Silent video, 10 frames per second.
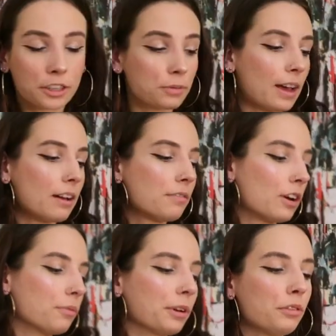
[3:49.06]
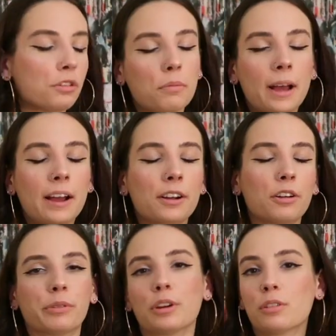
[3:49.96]
Next we have a real throwback,
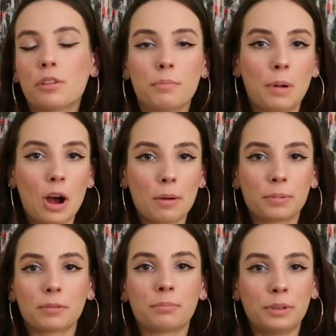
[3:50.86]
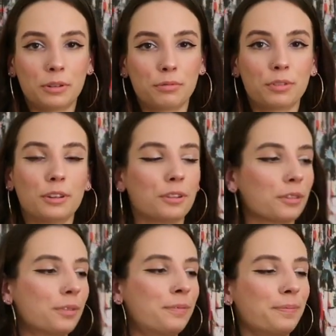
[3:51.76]
a real bop, beautiful,